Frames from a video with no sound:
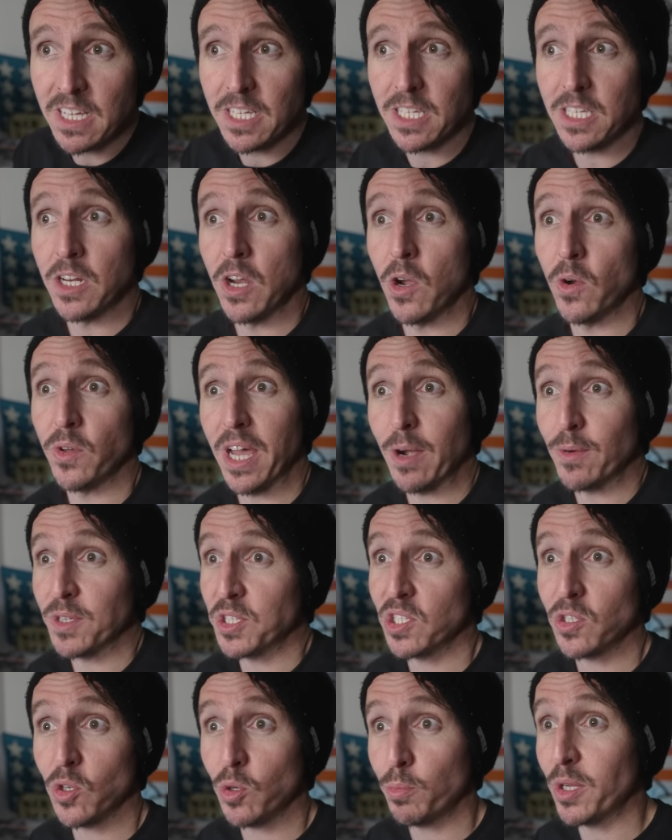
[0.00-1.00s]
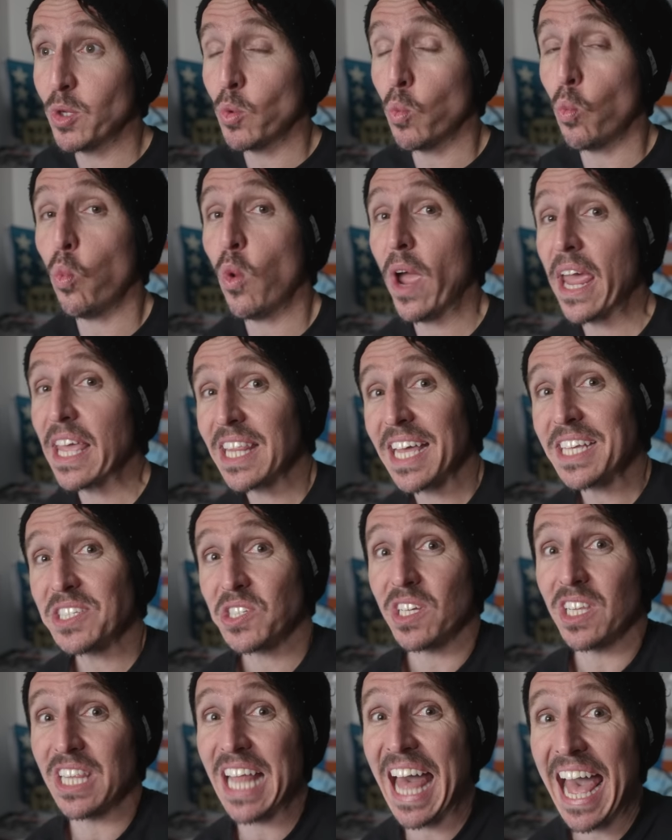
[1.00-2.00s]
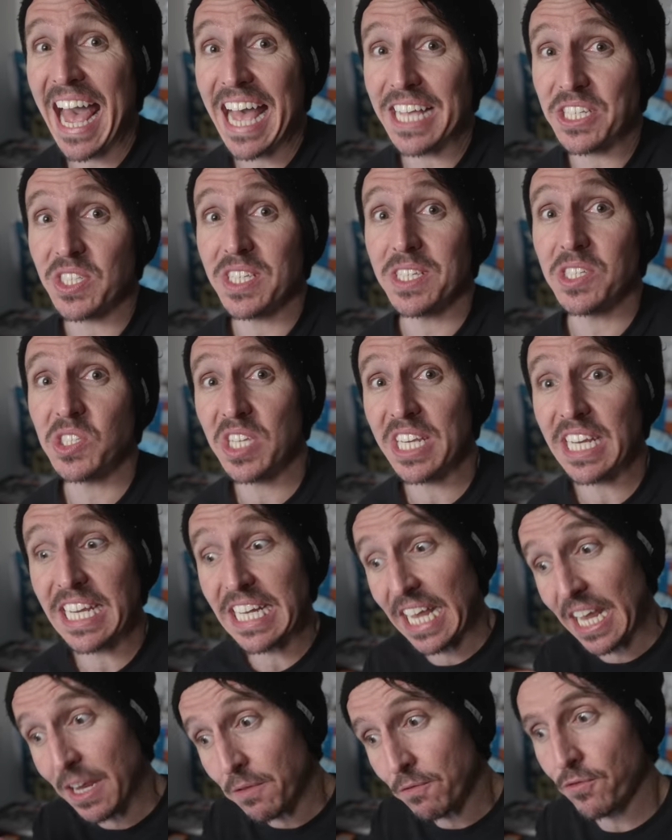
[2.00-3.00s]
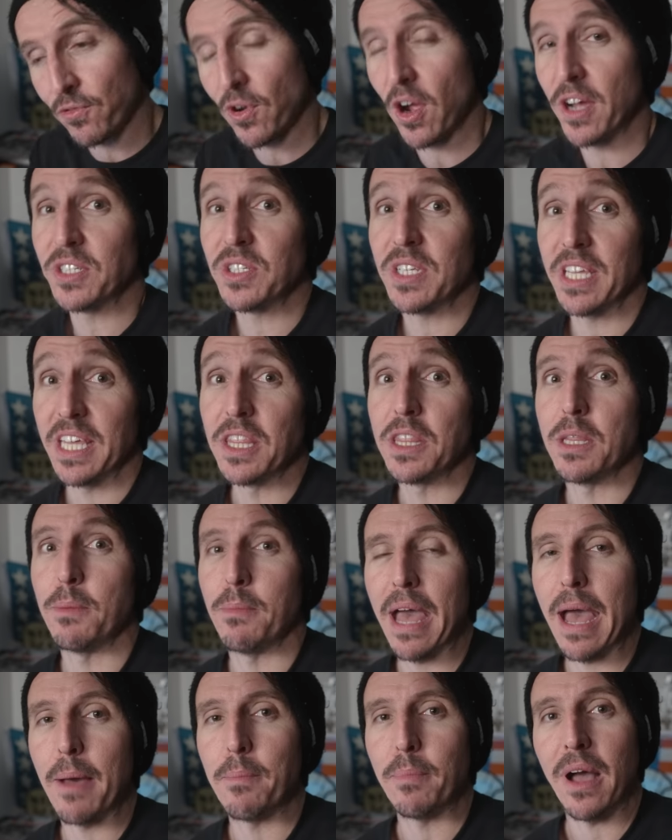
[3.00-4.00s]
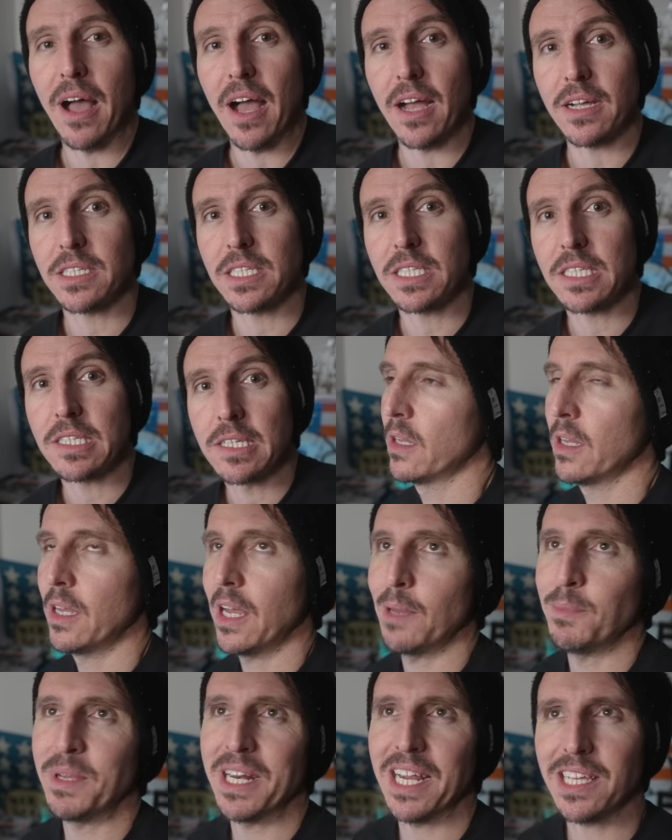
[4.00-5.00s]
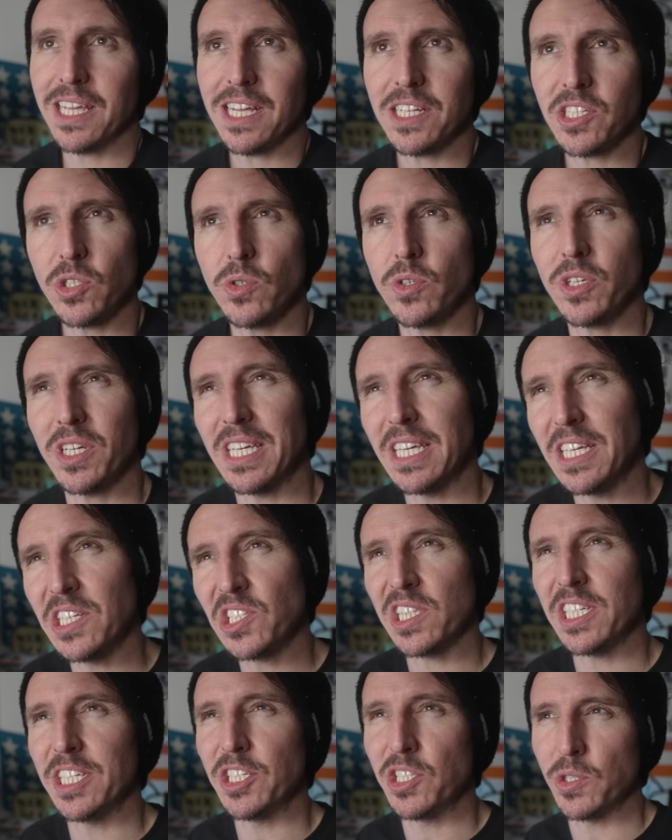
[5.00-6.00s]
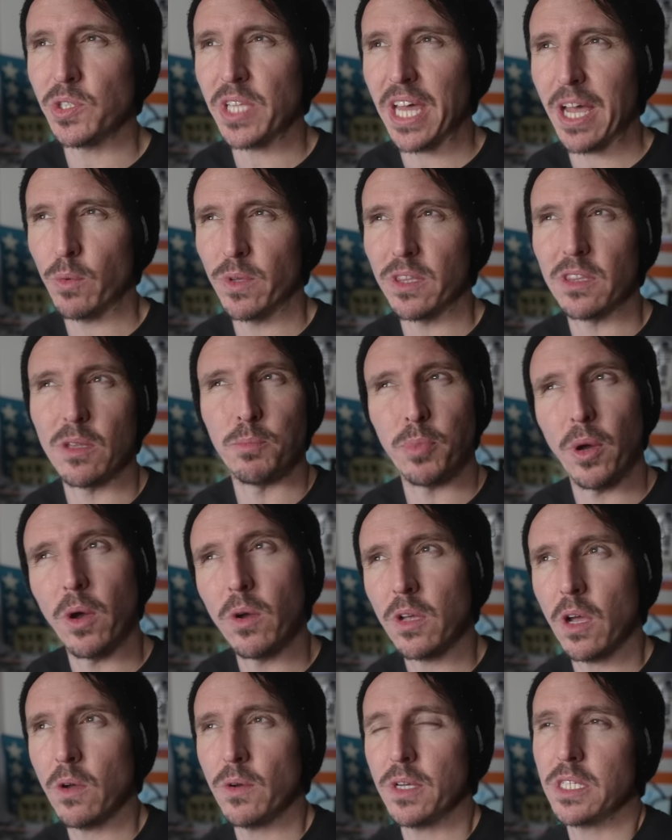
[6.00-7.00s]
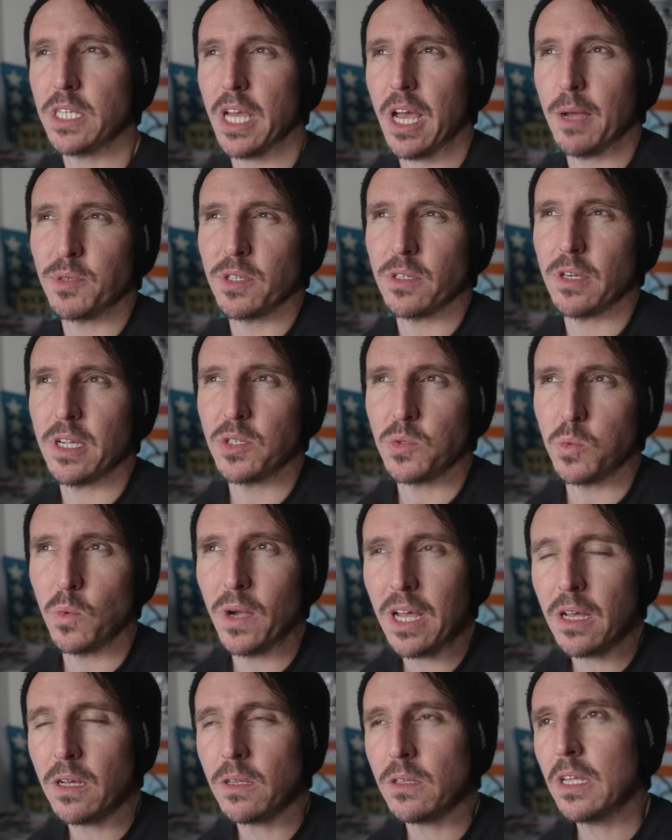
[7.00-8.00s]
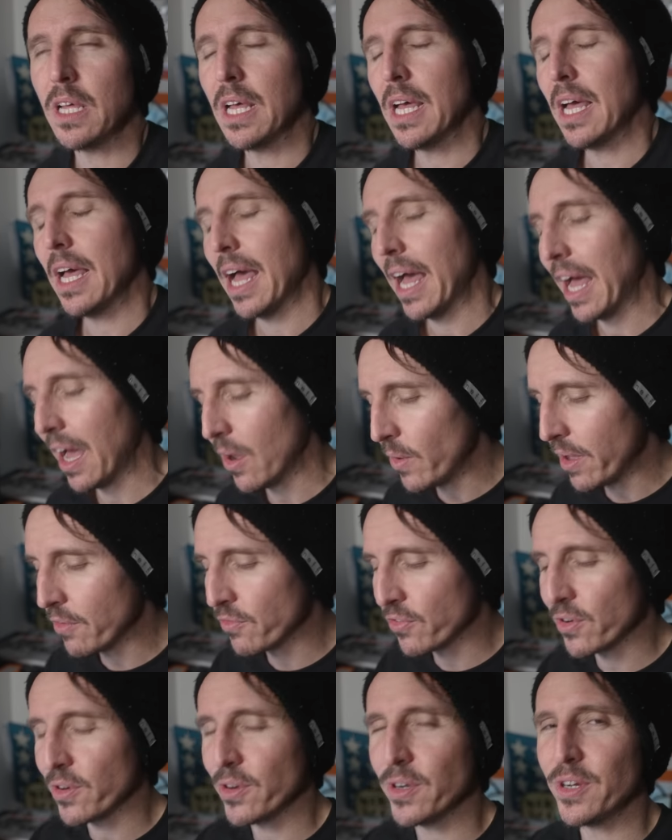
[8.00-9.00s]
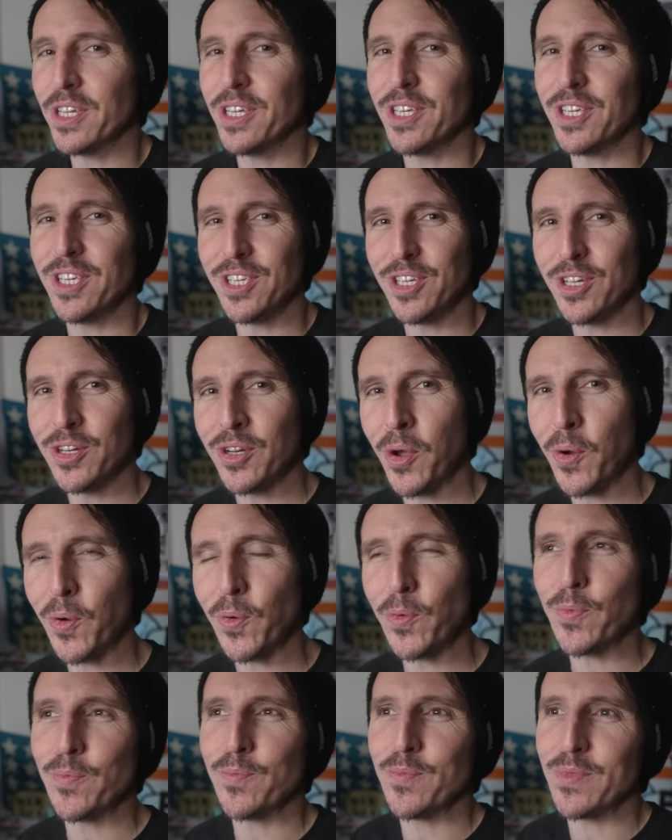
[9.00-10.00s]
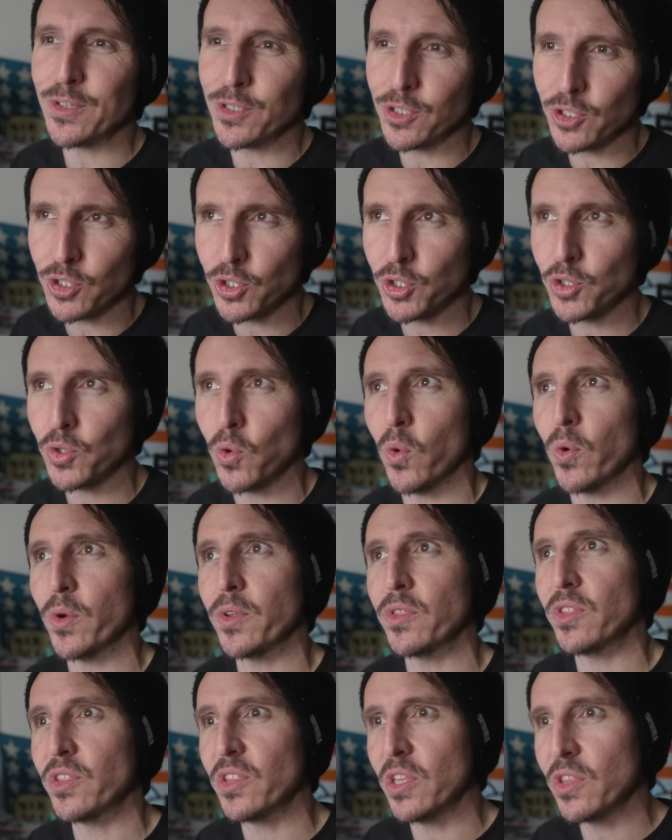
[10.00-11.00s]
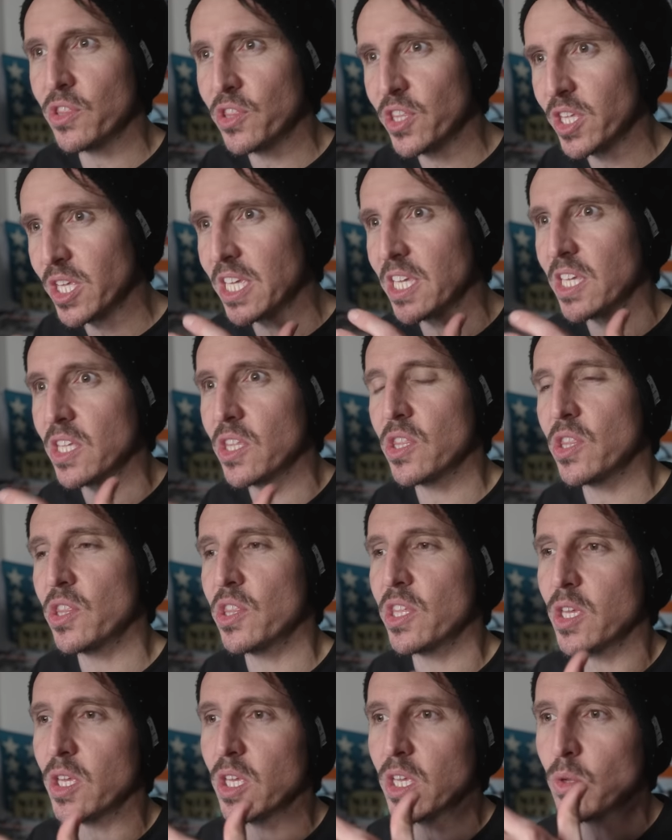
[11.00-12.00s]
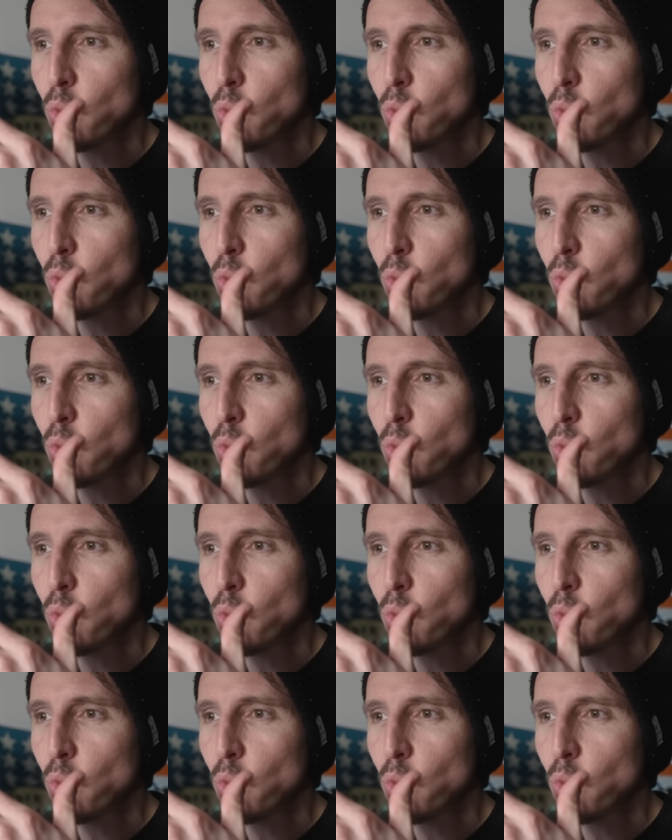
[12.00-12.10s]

You know, that would still be way less glass sitting in front in the matte box. I mean, I guess you could easily do that with the POCO adapter as well. However, you know, Sure. The the